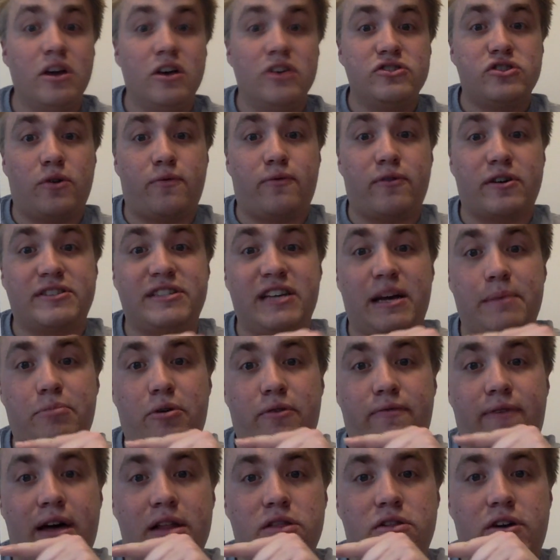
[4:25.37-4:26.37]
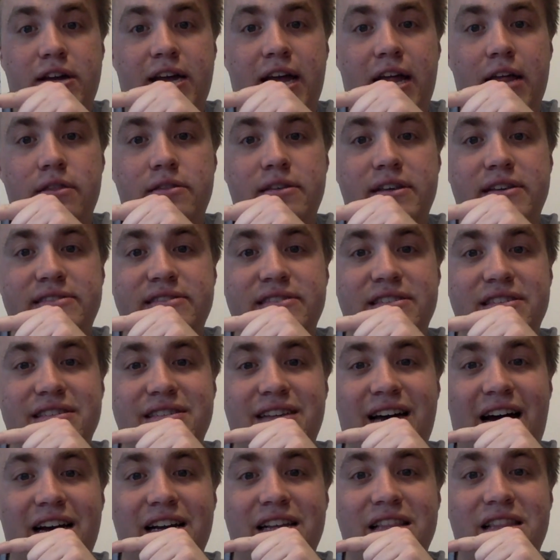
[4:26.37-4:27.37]
So for example, if I look at this
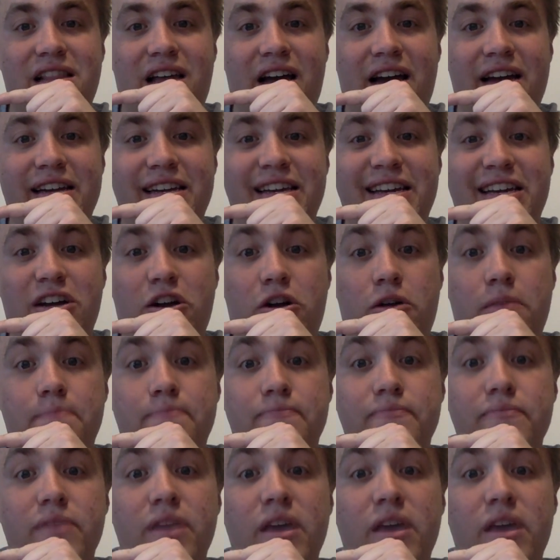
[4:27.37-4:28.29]
dotted line here,